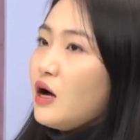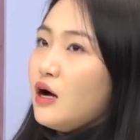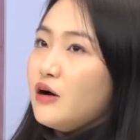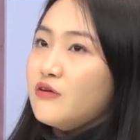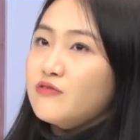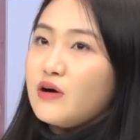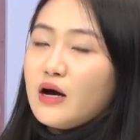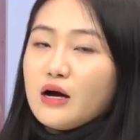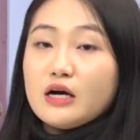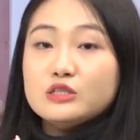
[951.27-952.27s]
of
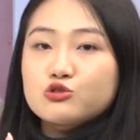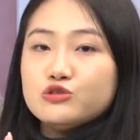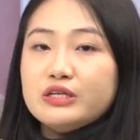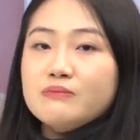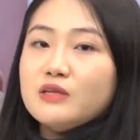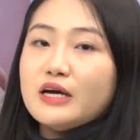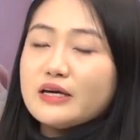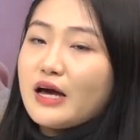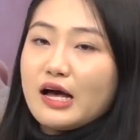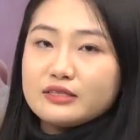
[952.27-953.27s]
a
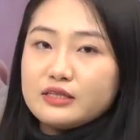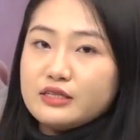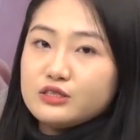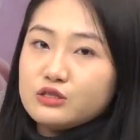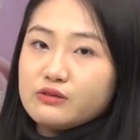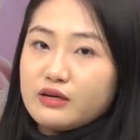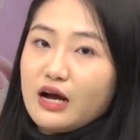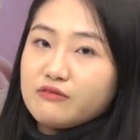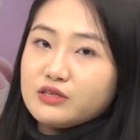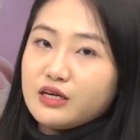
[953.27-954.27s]
dreamlike essence to their
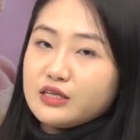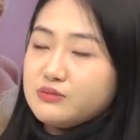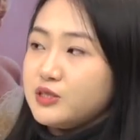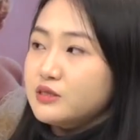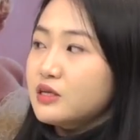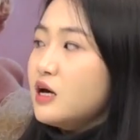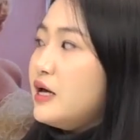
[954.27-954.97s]
advertisements.